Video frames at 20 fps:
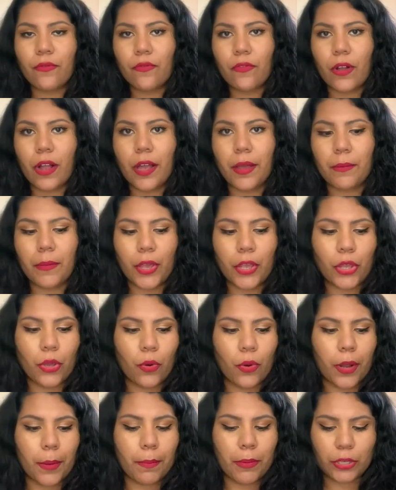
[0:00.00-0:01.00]
from
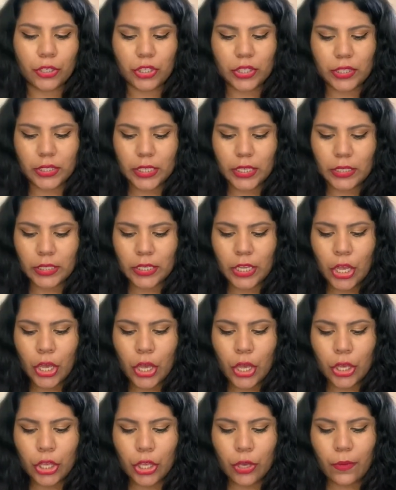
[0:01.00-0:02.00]
your purchases,
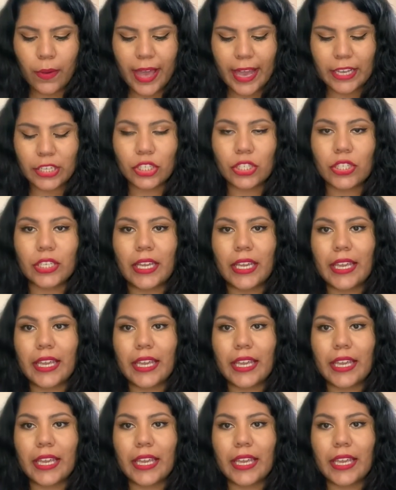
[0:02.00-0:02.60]
you actually